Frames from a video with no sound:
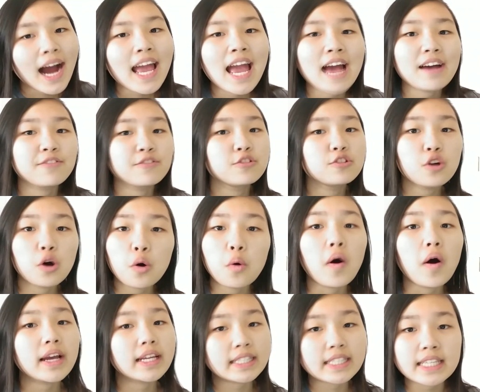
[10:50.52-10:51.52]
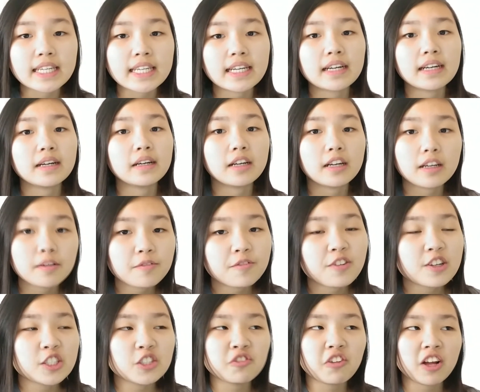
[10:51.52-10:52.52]
I have no idea.
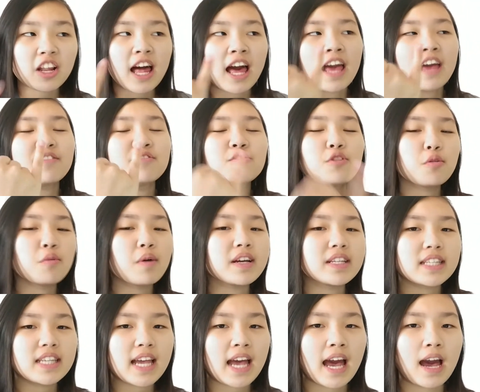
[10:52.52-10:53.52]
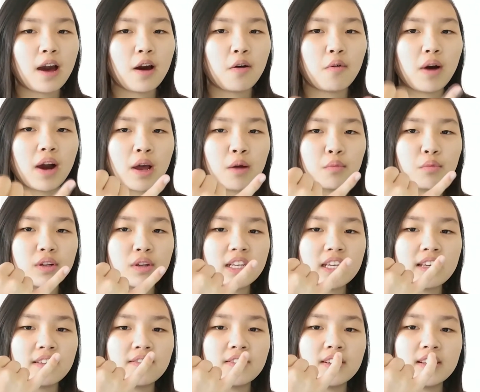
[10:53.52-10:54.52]
First of all, I have no idea how I would
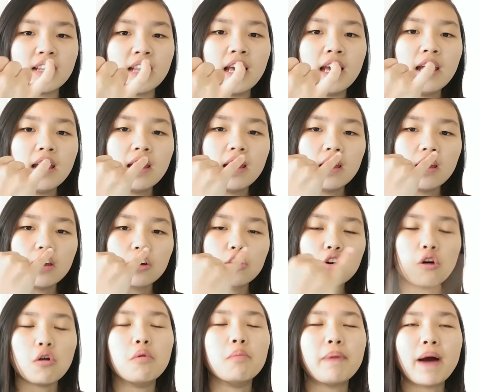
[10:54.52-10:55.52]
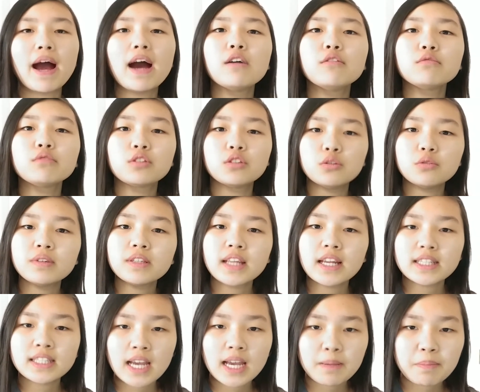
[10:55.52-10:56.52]
even go about doing
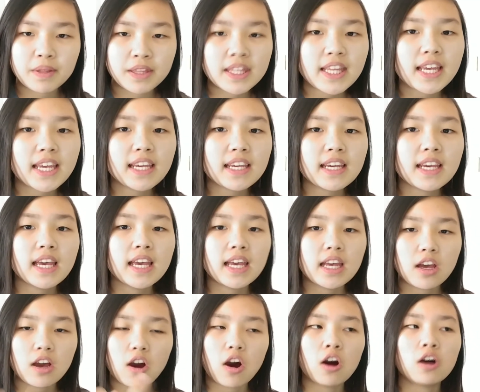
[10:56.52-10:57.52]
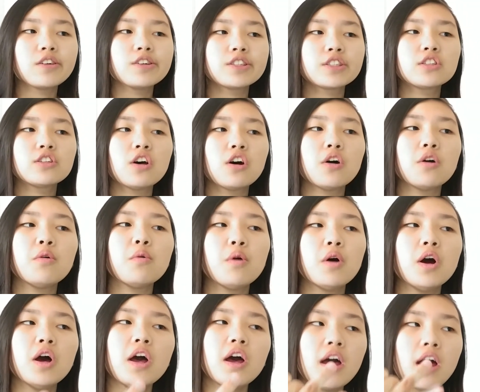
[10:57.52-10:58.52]
that type of thing.
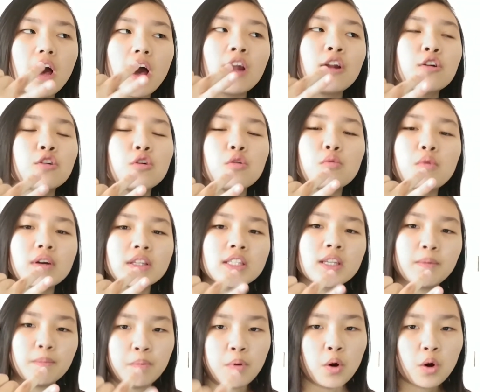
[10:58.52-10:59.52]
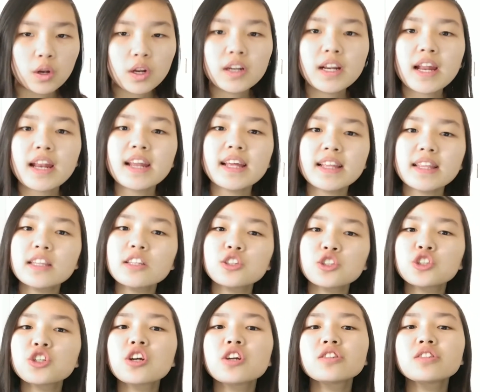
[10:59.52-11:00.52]
Also, I don't know what to put on any of the
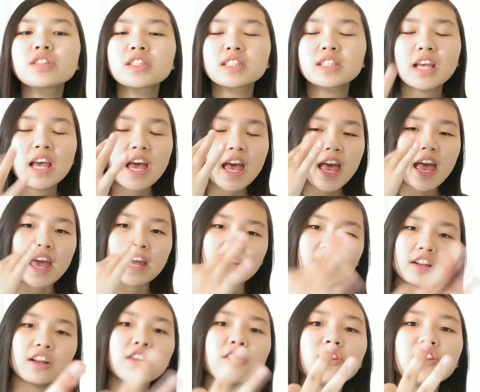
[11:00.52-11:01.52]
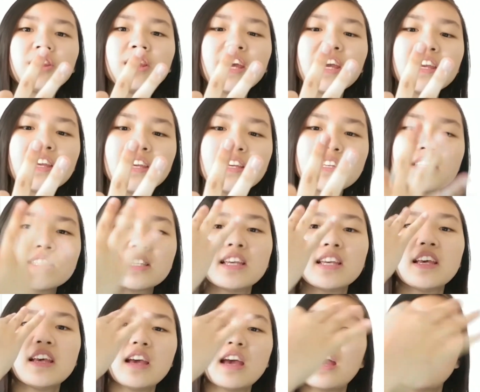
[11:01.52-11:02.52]
shirts. And another thing is,
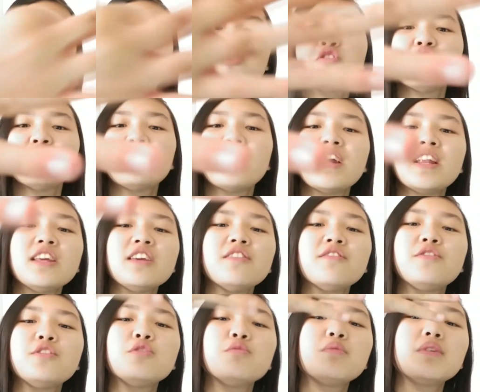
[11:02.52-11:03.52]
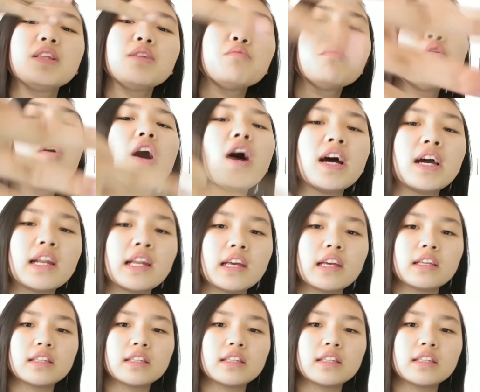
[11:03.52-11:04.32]
I don't know if any of you would want